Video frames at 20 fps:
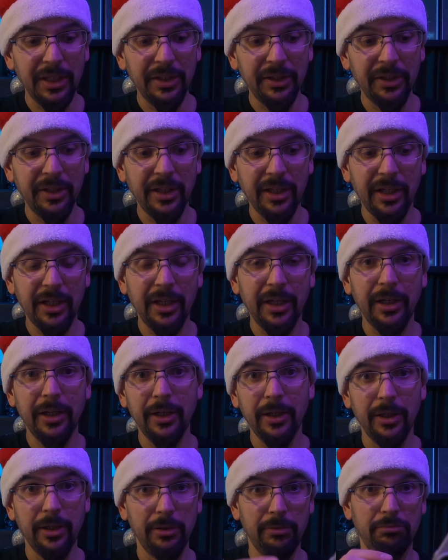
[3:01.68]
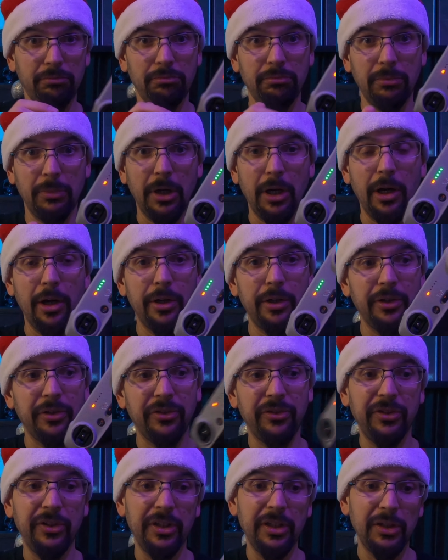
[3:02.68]
the
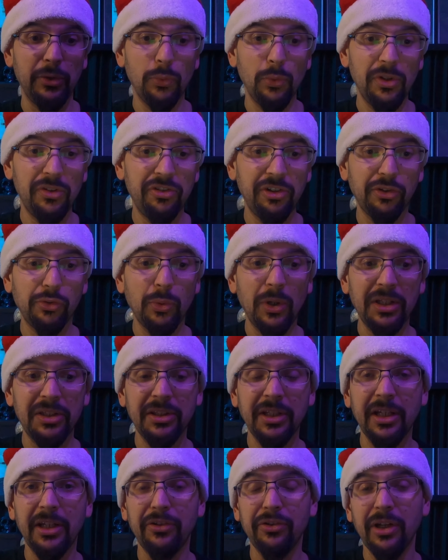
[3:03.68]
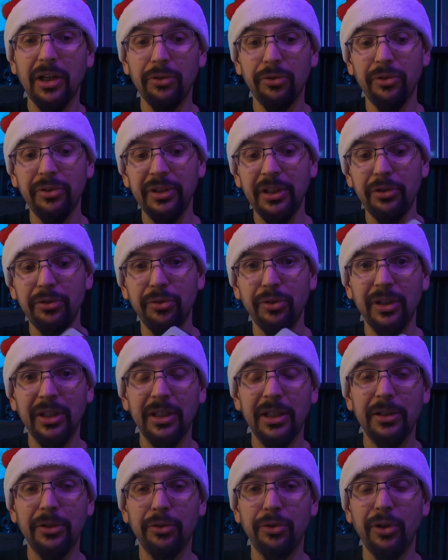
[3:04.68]
RC, which is quite nice. I don't need to,
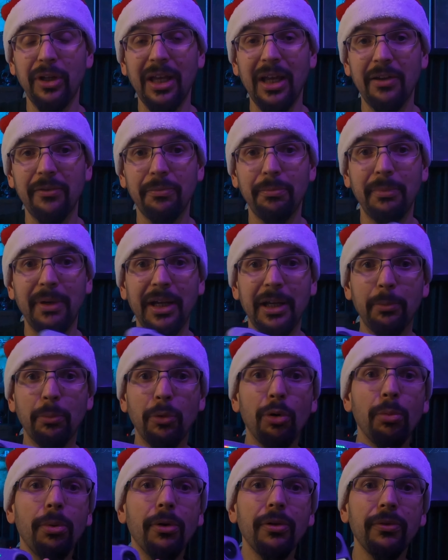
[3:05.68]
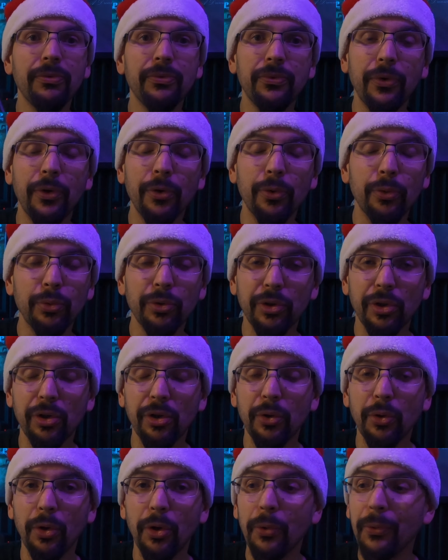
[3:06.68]
to have my mobile phone
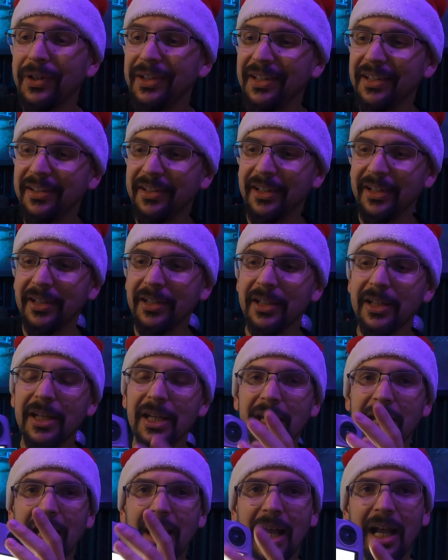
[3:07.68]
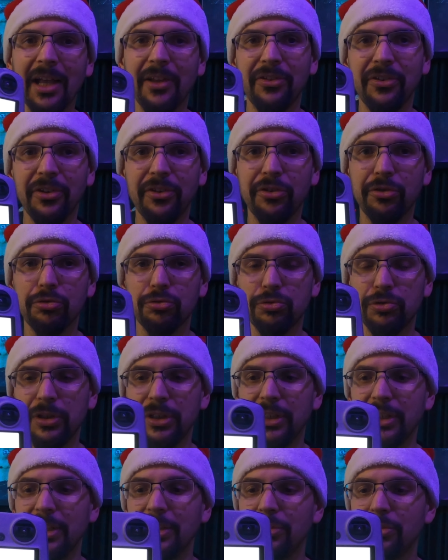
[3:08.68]
or, or anything. It has a
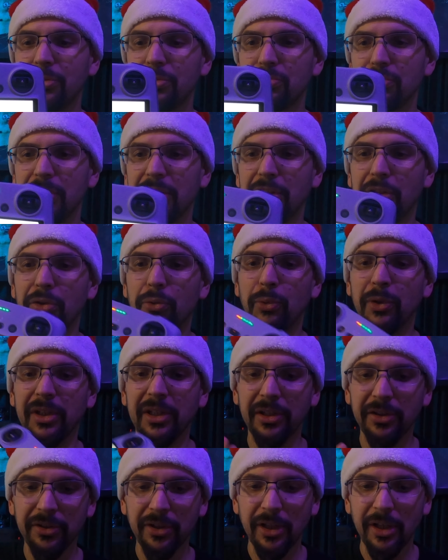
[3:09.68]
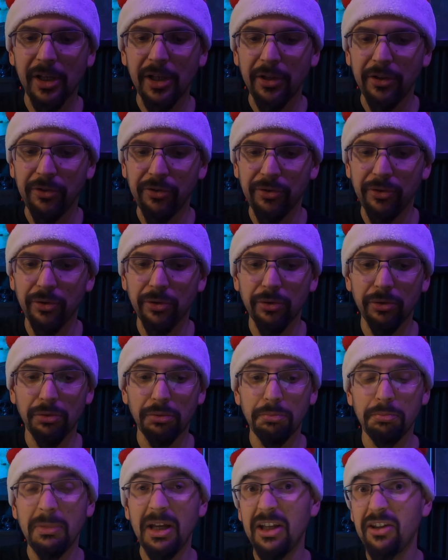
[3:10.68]
screen integrated with it, so
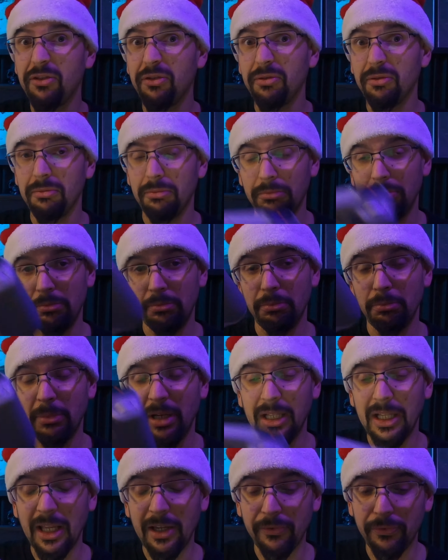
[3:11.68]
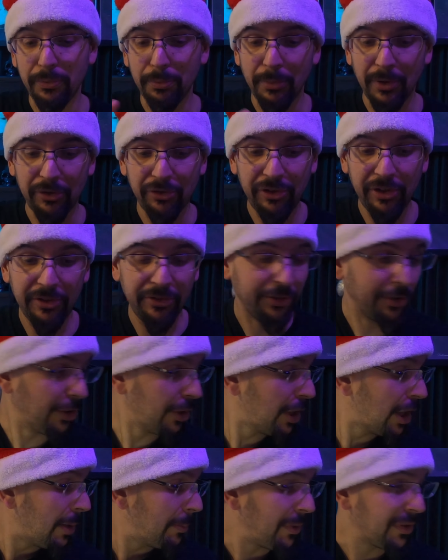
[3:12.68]
makes my life much easier.
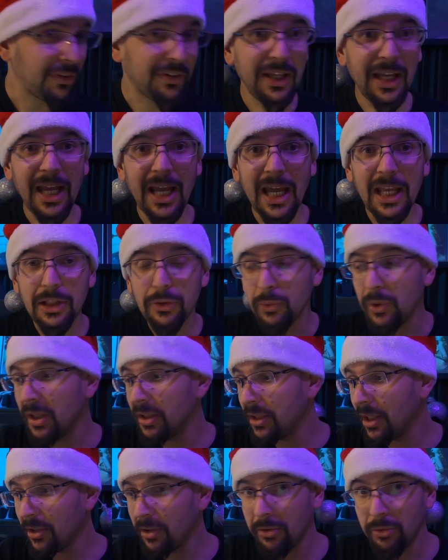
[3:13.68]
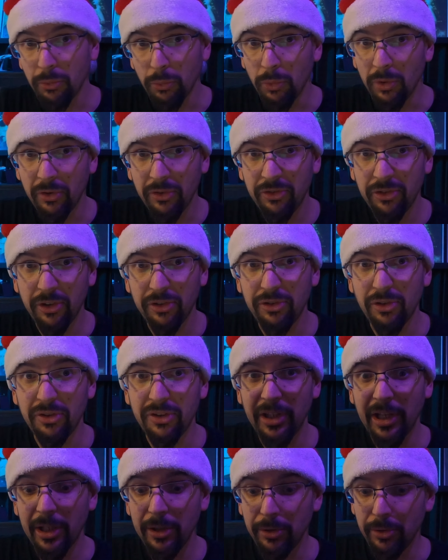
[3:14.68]
But anyway, that was just to
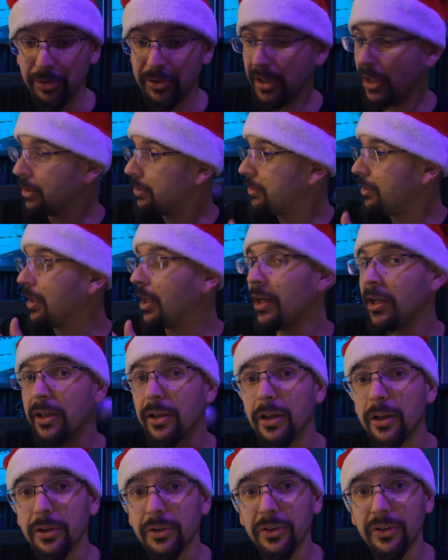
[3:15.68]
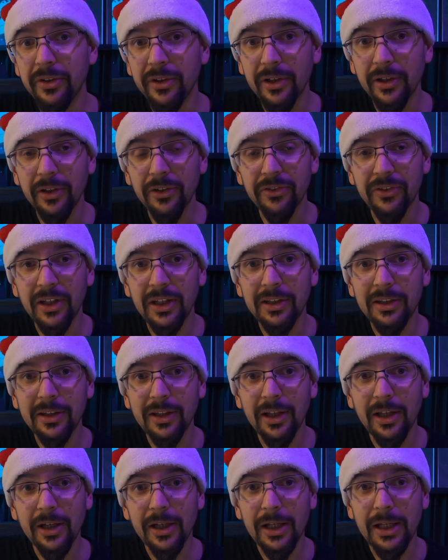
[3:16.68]
tell you that I got this
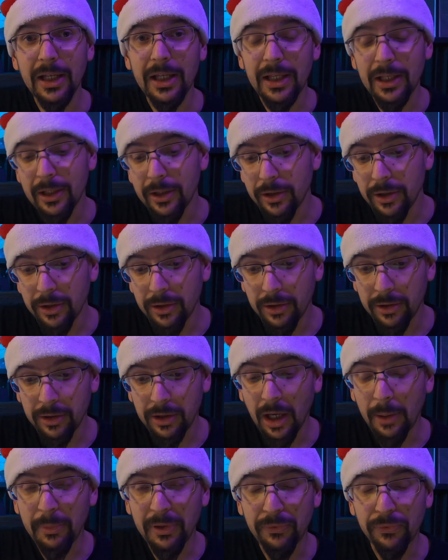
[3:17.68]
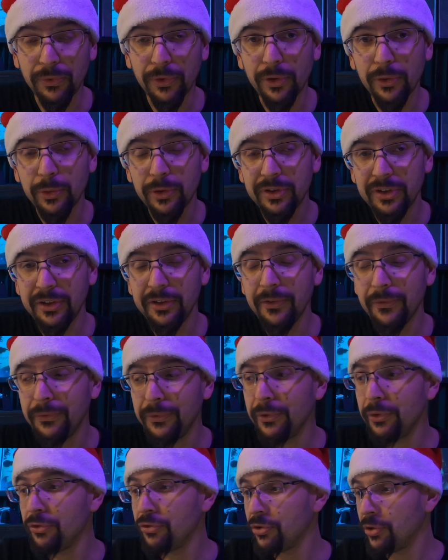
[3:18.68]
and uh, coming forward in the
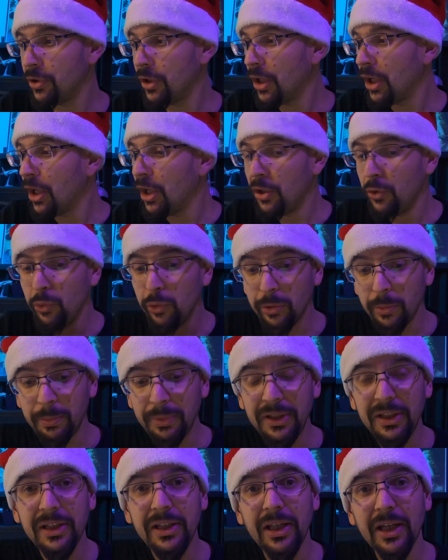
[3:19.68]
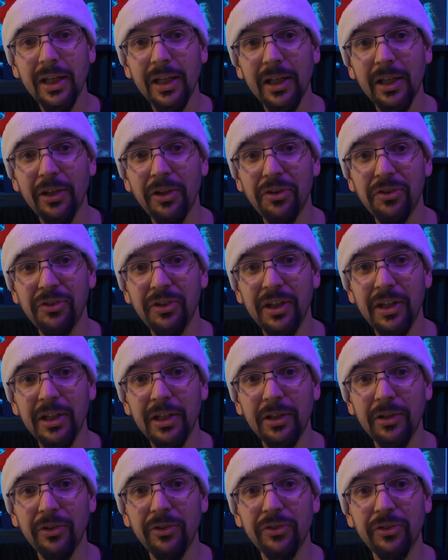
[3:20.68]
future, you'll be uh,
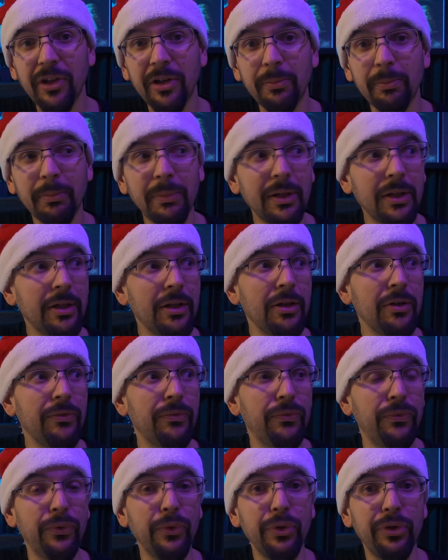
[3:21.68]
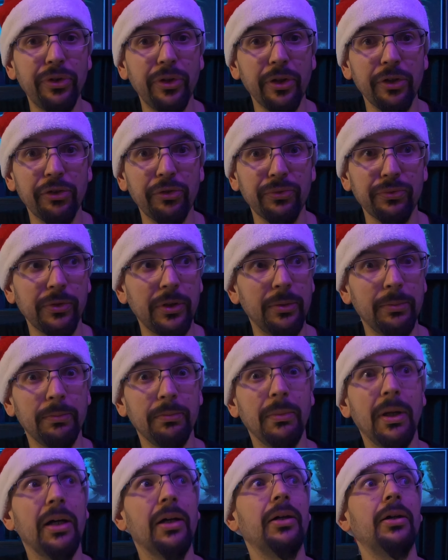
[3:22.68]
seeing some footage
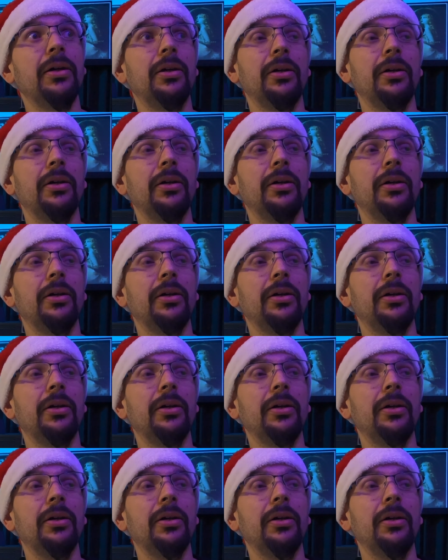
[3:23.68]
from uh,